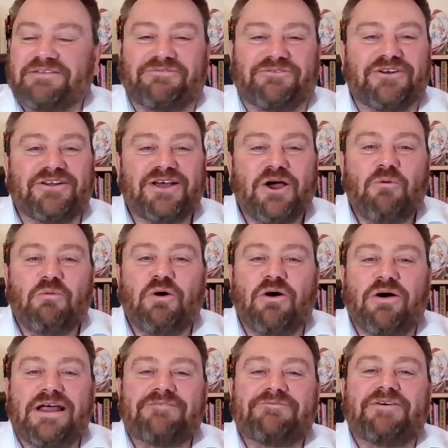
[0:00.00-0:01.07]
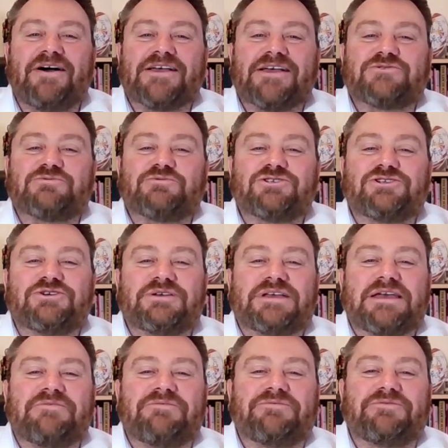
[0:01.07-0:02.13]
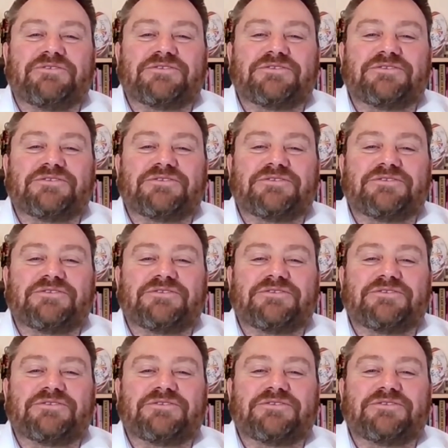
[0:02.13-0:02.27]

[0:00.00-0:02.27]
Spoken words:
fun, what advice would you give